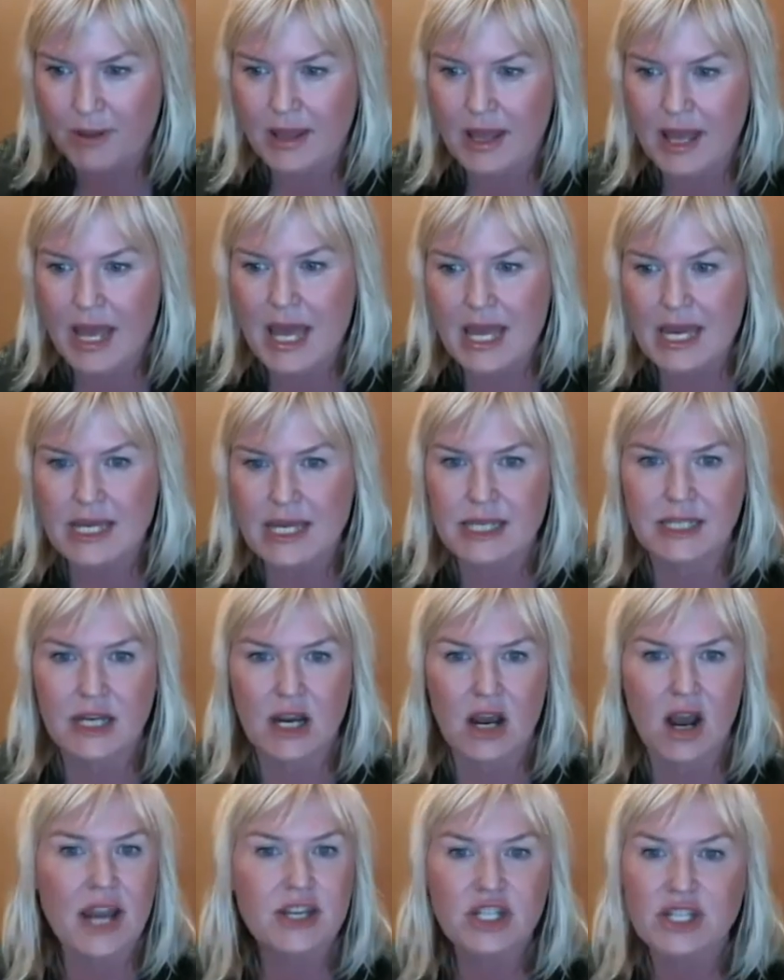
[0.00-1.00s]
And
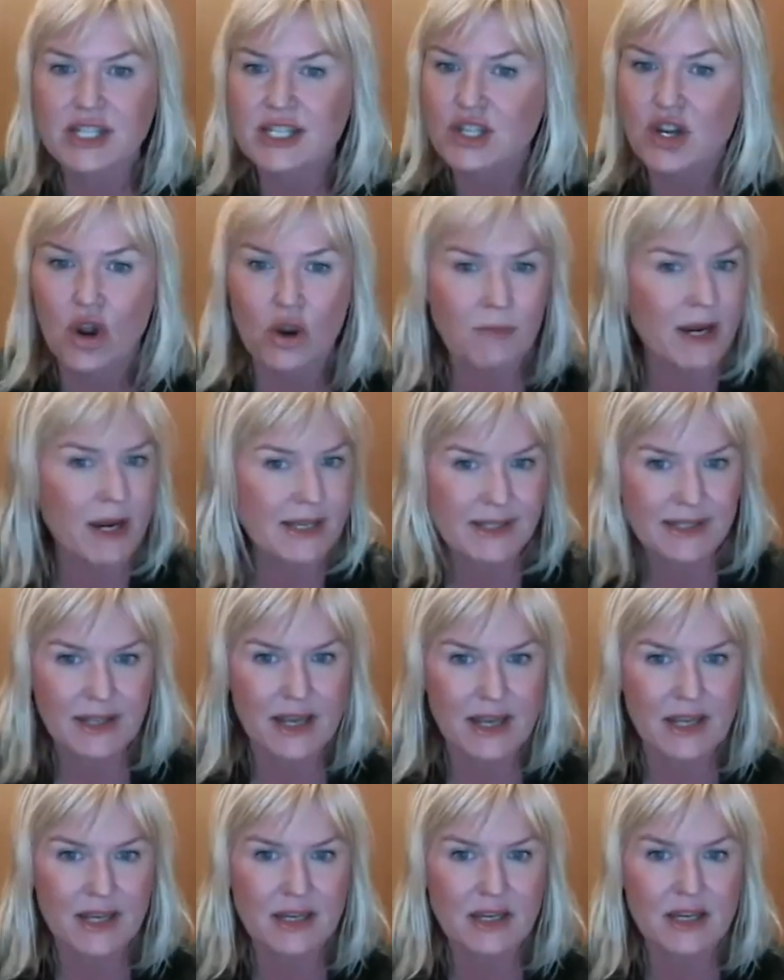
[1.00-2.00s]
I just know my
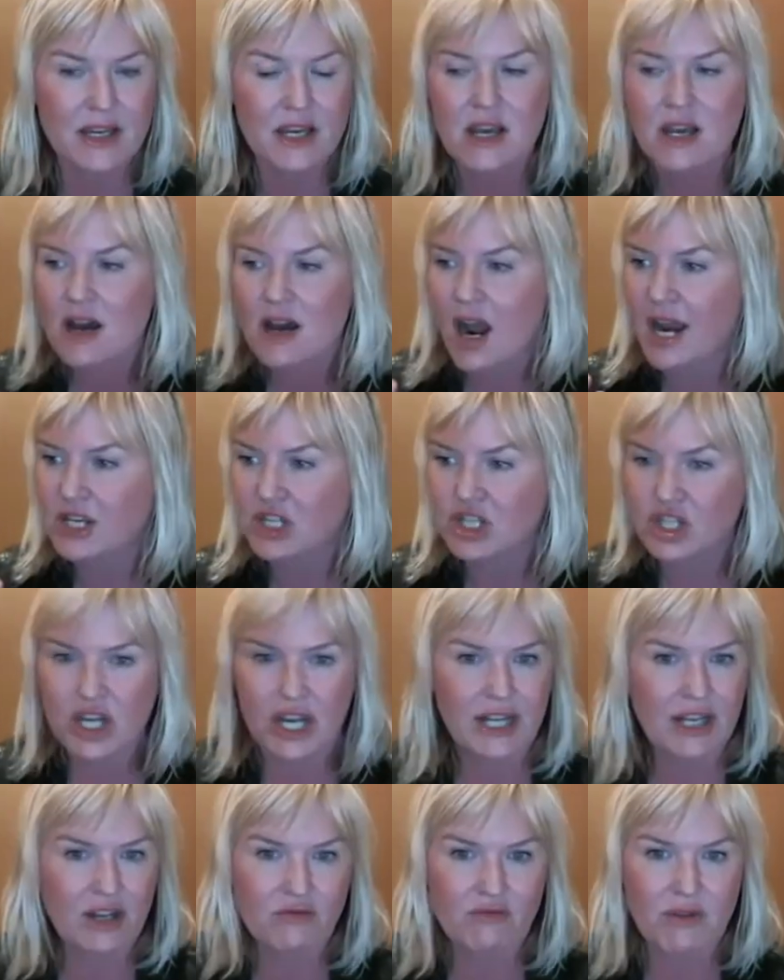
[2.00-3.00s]
skin, I
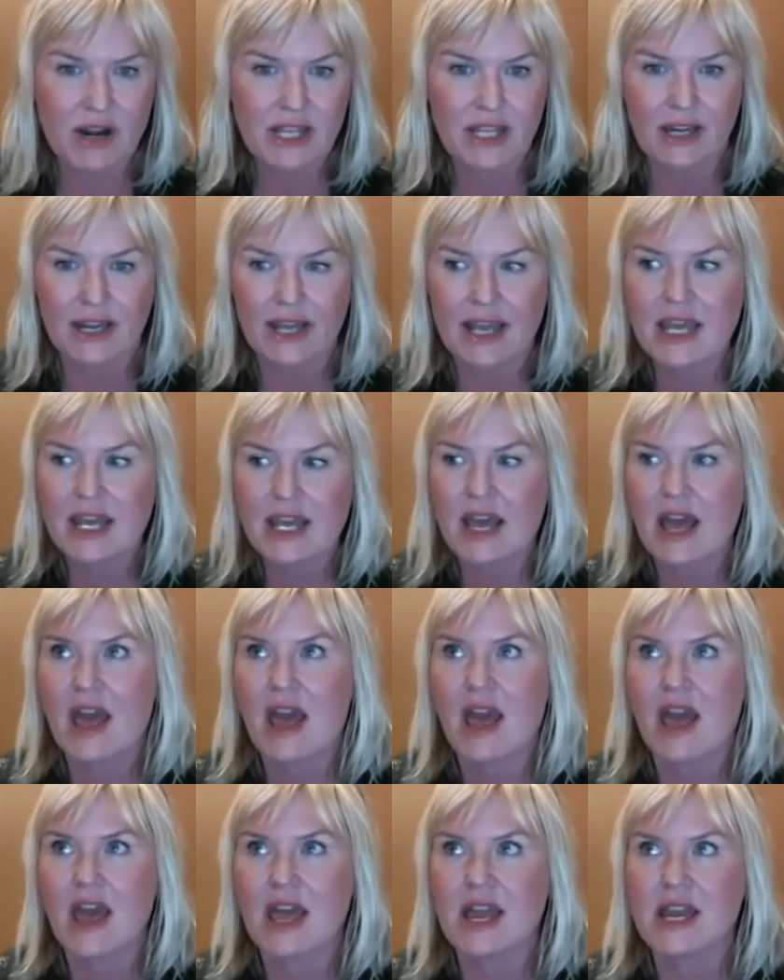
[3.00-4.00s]
check it regularly,
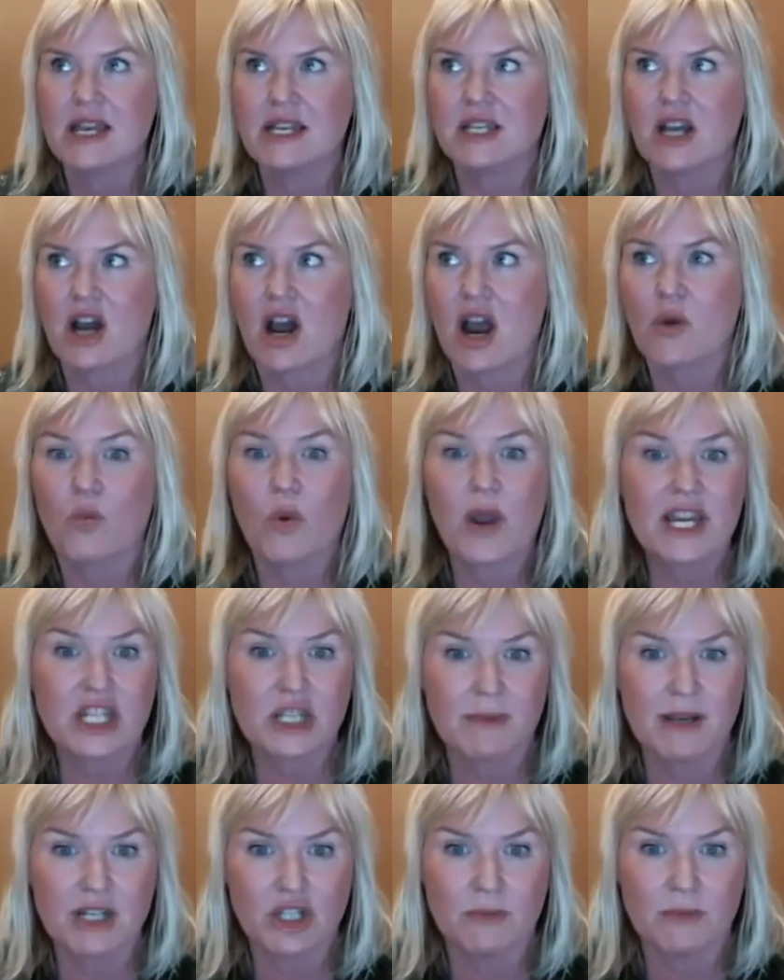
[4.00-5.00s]
and I went
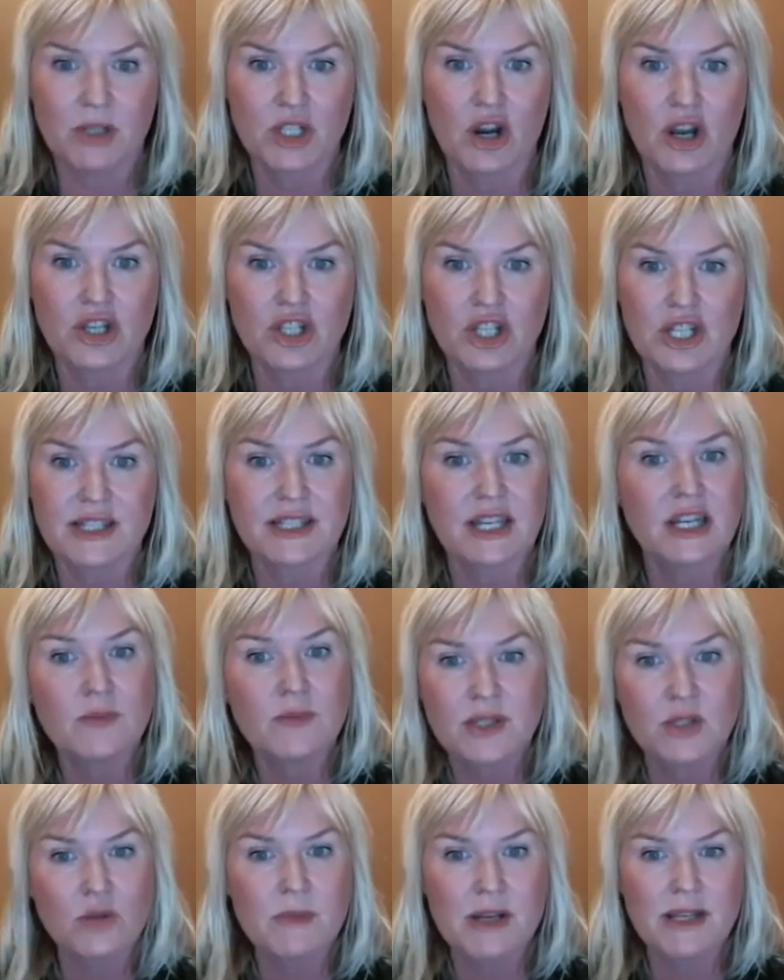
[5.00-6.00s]
to my dermatologist, and it
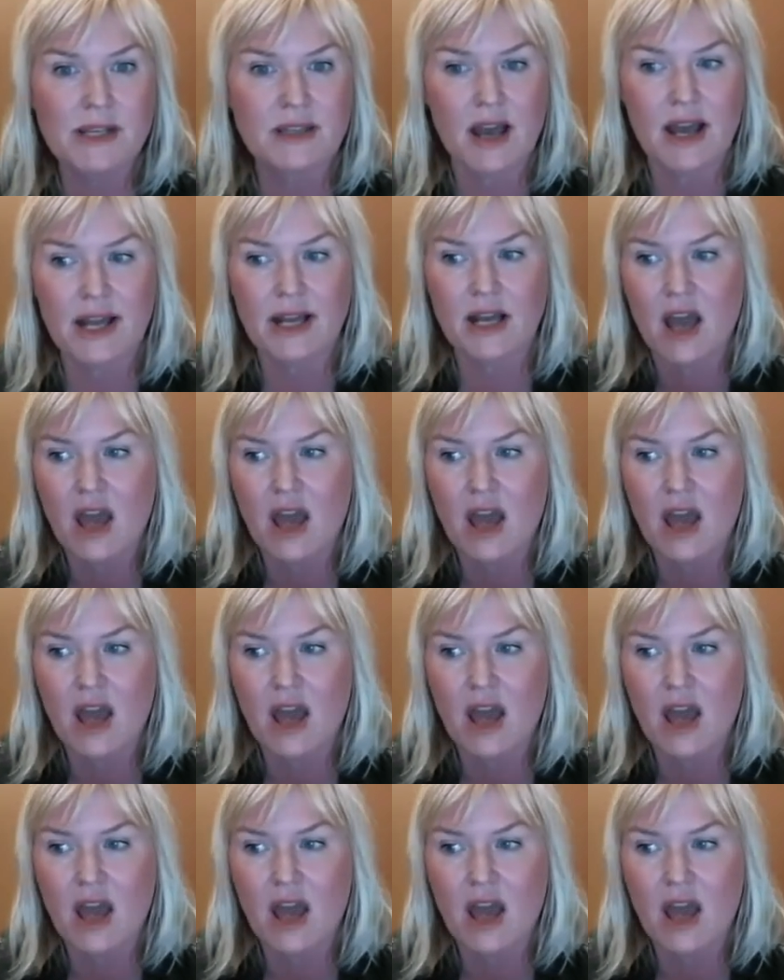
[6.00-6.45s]
was almost like